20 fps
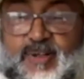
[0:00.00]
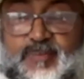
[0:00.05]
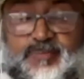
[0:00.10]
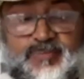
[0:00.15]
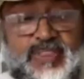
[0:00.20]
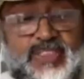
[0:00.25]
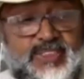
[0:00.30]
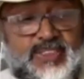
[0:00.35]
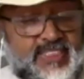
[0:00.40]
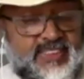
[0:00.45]

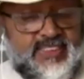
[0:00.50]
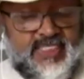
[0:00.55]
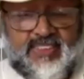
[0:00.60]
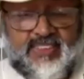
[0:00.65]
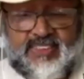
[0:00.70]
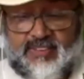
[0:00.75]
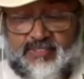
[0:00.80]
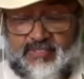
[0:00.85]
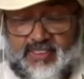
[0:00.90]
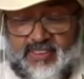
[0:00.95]
This
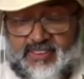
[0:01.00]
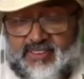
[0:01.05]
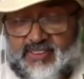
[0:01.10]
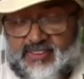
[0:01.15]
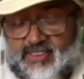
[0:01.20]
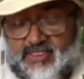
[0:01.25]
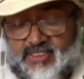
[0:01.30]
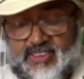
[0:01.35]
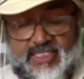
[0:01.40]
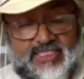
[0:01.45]

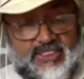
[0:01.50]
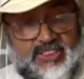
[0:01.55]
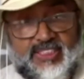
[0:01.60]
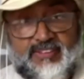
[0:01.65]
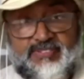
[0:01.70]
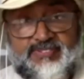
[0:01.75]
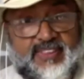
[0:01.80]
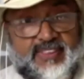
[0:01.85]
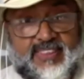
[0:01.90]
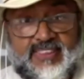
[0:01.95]
is actually a
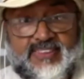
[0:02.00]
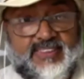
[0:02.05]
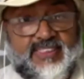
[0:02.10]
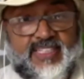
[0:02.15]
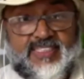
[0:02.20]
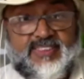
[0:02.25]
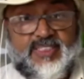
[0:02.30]
fun exercise.